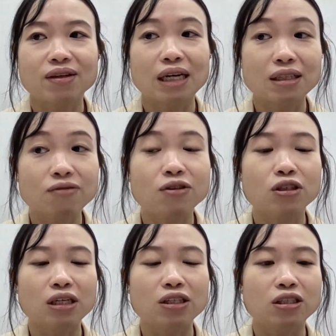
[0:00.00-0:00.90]

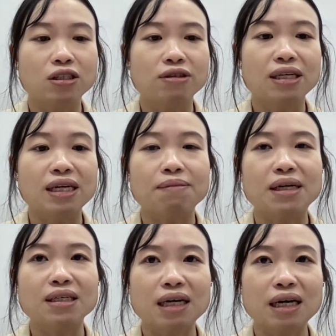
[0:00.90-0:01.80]
there are
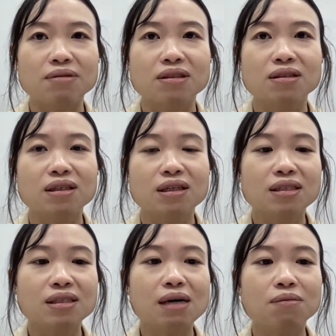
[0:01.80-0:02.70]
many types.
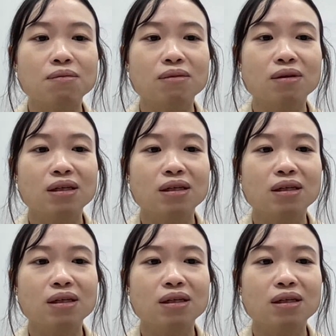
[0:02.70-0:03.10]
Some